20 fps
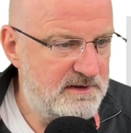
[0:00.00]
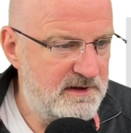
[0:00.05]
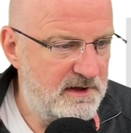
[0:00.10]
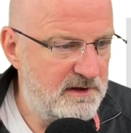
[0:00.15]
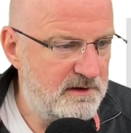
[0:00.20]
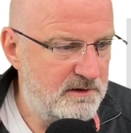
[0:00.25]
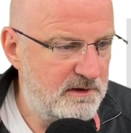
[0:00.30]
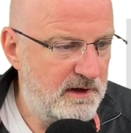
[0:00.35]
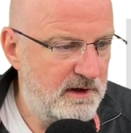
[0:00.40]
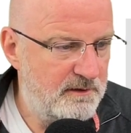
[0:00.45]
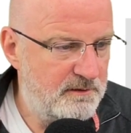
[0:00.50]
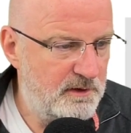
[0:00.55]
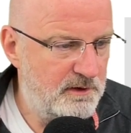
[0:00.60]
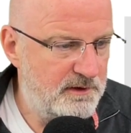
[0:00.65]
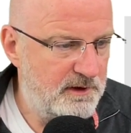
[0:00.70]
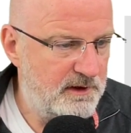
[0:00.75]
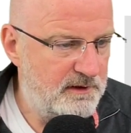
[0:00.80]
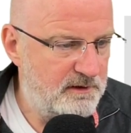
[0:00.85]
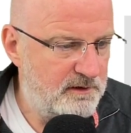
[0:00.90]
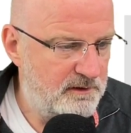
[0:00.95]
need to set, yeah,
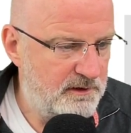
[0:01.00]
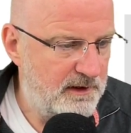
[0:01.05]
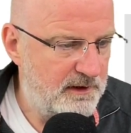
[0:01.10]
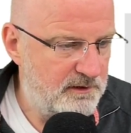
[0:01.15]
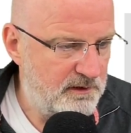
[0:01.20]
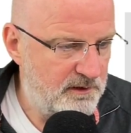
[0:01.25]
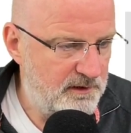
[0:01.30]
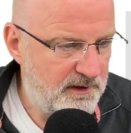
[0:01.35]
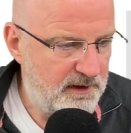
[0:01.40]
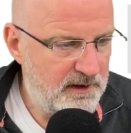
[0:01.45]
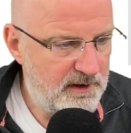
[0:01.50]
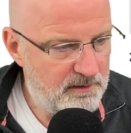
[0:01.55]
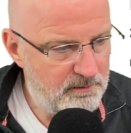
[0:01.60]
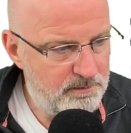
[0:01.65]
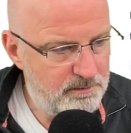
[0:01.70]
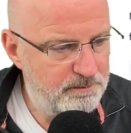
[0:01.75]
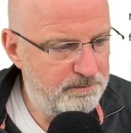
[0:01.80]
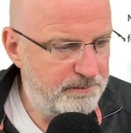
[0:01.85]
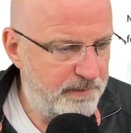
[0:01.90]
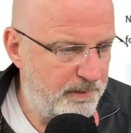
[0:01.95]
done that. Bum,
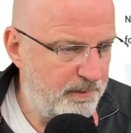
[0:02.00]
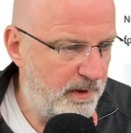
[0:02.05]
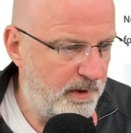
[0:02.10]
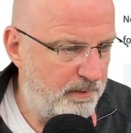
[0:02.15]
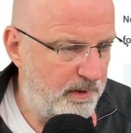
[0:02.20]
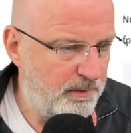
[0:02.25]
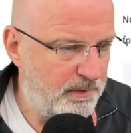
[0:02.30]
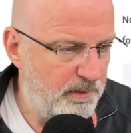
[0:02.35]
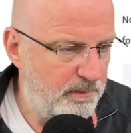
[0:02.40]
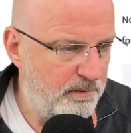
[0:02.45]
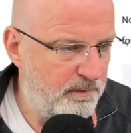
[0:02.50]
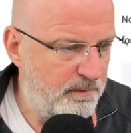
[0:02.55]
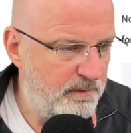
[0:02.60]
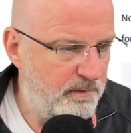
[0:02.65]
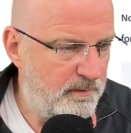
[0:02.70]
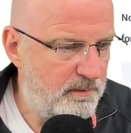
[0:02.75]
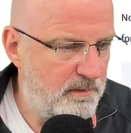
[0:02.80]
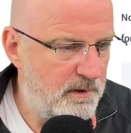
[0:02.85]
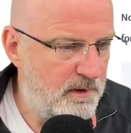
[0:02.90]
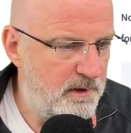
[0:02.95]
bum, bum,
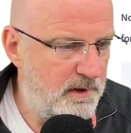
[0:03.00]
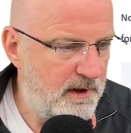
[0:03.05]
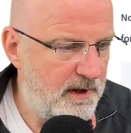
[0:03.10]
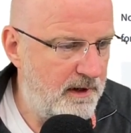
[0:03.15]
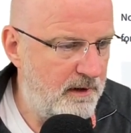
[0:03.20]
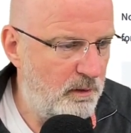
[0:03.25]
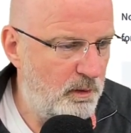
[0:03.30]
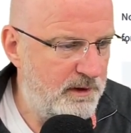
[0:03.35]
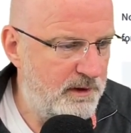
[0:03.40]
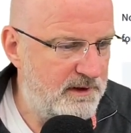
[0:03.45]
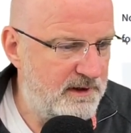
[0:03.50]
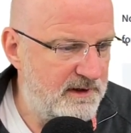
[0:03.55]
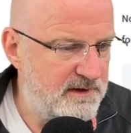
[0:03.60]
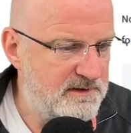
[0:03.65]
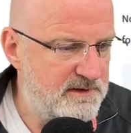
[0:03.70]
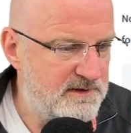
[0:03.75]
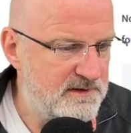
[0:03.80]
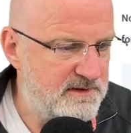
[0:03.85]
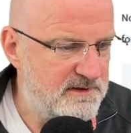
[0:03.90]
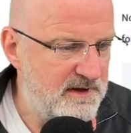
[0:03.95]
bum. Now we
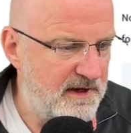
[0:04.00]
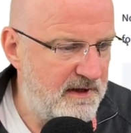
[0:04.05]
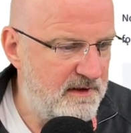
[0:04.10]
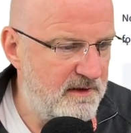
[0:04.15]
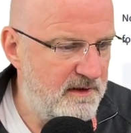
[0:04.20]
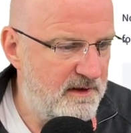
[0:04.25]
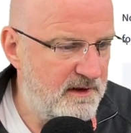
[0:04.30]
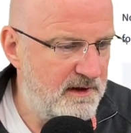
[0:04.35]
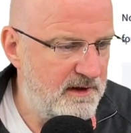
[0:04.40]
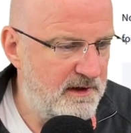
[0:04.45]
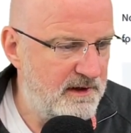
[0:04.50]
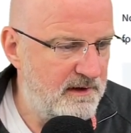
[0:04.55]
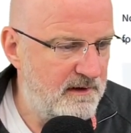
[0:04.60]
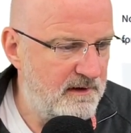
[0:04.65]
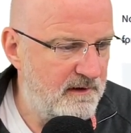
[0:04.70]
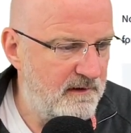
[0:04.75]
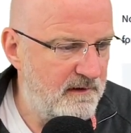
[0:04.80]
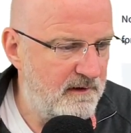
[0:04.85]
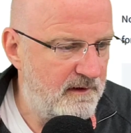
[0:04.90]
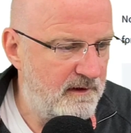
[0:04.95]
need to set
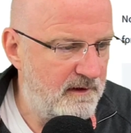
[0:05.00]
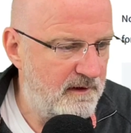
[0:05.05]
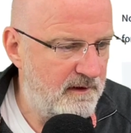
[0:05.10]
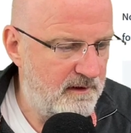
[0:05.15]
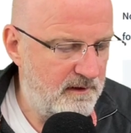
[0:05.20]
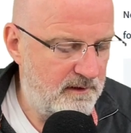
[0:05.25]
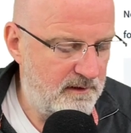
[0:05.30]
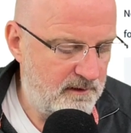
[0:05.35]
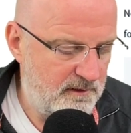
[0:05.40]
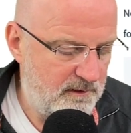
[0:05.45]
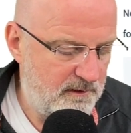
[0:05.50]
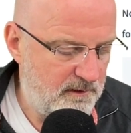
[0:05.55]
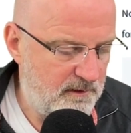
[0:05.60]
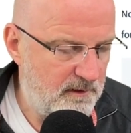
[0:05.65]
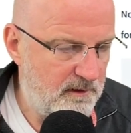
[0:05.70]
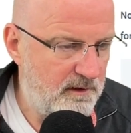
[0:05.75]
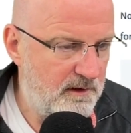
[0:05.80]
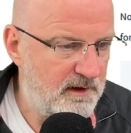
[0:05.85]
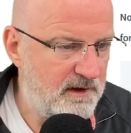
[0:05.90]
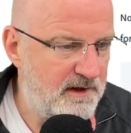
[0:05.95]
the
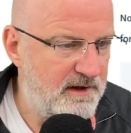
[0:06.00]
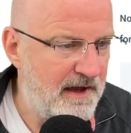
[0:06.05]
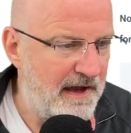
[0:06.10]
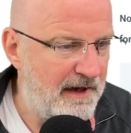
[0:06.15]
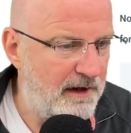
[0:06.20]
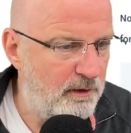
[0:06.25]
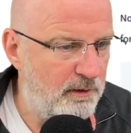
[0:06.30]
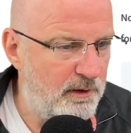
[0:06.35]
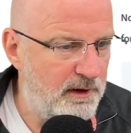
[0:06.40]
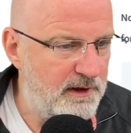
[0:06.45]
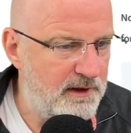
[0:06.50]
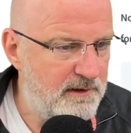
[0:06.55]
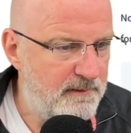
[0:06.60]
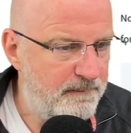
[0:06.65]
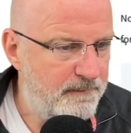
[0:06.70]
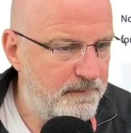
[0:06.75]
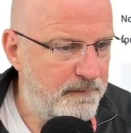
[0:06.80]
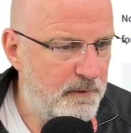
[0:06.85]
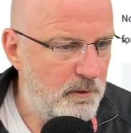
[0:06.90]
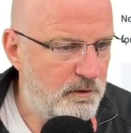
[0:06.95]

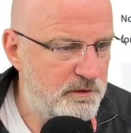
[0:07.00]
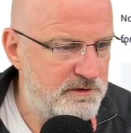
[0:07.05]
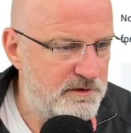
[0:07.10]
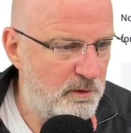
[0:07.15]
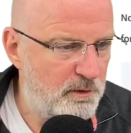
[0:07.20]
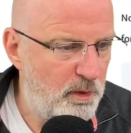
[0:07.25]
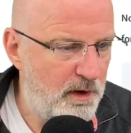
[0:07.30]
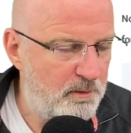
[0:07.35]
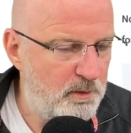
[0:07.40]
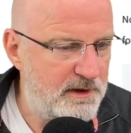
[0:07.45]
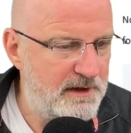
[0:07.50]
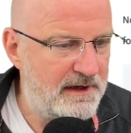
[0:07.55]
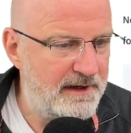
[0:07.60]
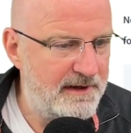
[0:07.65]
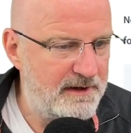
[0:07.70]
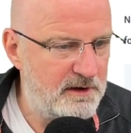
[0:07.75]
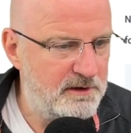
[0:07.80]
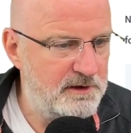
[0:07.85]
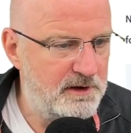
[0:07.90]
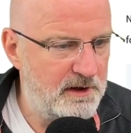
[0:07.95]
gallery. So when we
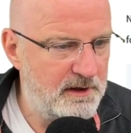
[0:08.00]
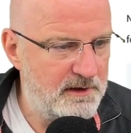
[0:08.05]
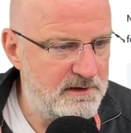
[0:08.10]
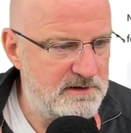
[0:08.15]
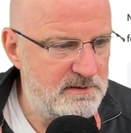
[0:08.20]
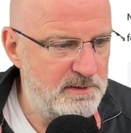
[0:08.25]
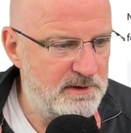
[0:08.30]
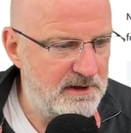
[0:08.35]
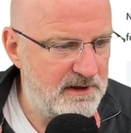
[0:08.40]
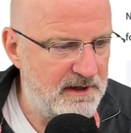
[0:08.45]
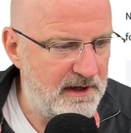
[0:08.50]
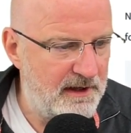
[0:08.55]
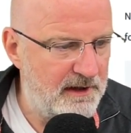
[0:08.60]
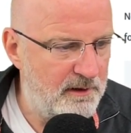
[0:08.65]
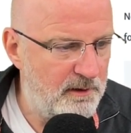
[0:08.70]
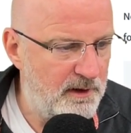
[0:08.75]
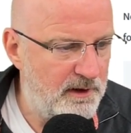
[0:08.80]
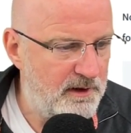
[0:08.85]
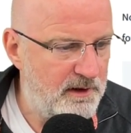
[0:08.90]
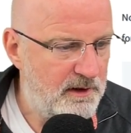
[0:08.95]
click on an item in the
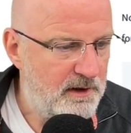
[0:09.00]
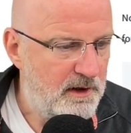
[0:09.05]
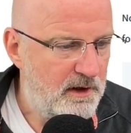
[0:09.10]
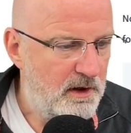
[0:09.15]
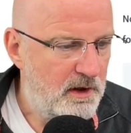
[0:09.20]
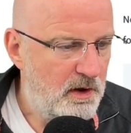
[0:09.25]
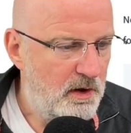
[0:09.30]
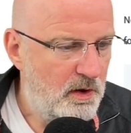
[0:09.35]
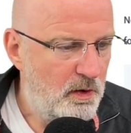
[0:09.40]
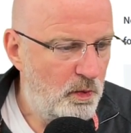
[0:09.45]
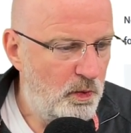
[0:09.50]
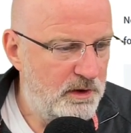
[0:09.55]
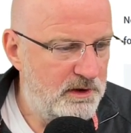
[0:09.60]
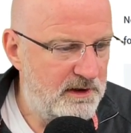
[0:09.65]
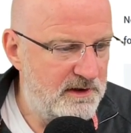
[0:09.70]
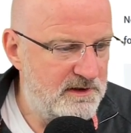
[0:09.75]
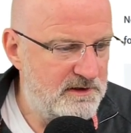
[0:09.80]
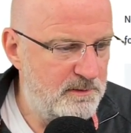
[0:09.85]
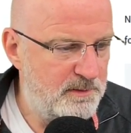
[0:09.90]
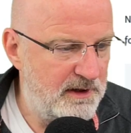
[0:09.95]
gallery, we
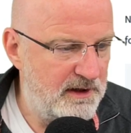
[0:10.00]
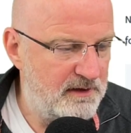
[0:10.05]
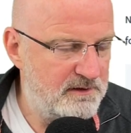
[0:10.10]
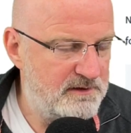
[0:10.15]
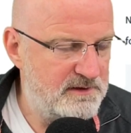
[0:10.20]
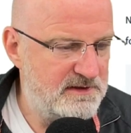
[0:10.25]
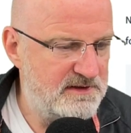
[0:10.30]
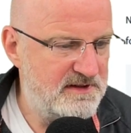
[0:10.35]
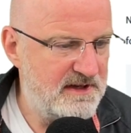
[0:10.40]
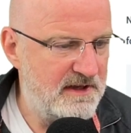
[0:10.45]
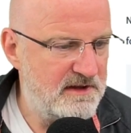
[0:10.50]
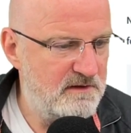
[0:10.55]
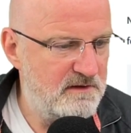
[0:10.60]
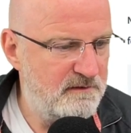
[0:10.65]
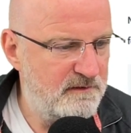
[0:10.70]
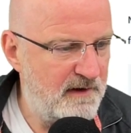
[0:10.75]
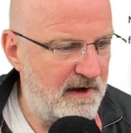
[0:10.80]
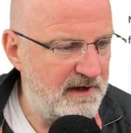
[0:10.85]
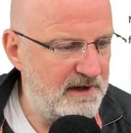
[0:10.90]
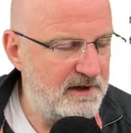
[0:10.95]
need to be able to set the
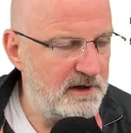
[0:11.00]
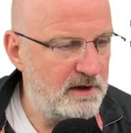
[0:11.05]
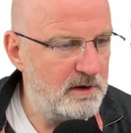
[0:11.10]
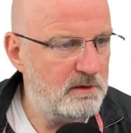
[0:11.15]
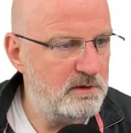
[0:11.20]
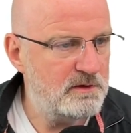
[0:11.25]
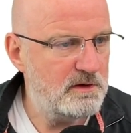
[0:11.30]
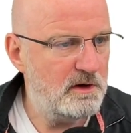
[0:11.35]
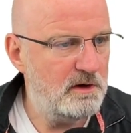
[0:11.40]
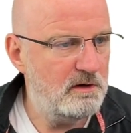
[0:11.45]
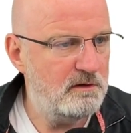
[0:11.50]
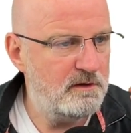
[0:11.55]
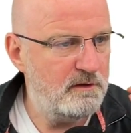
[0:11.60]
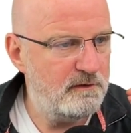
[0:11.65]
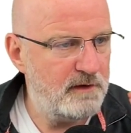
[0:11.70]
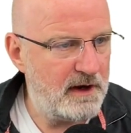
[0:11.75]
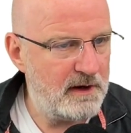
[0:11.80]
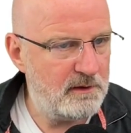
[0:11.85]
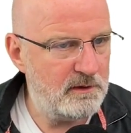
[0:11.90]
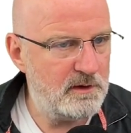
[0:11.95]
values of the
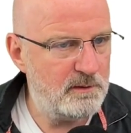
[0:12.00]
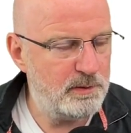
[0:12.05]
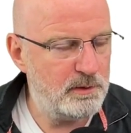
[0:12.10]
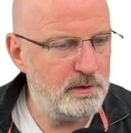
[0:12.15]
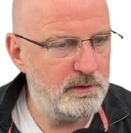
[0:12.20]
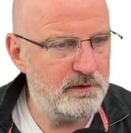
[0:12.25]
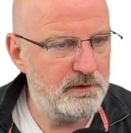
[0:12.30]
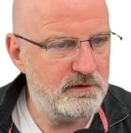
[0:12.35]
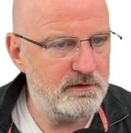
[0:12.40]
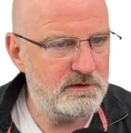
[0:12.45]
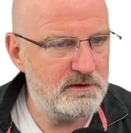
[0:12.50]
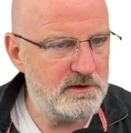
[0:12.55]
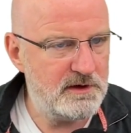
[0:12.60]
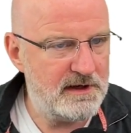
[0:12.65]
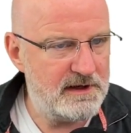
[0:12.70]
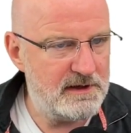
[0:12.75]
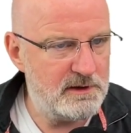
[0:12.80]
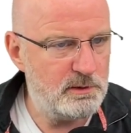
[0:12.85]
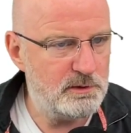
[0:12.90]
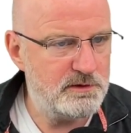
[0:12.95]
variables
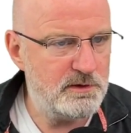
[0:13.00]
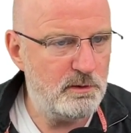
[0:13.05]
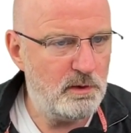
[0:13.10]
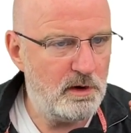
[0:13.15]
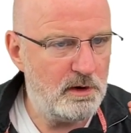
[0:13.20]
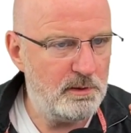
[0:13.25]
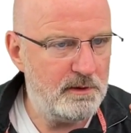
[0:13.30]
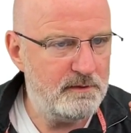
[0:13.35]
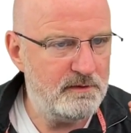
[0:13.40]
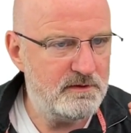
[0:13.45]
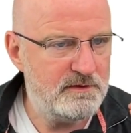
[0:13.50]
equal to what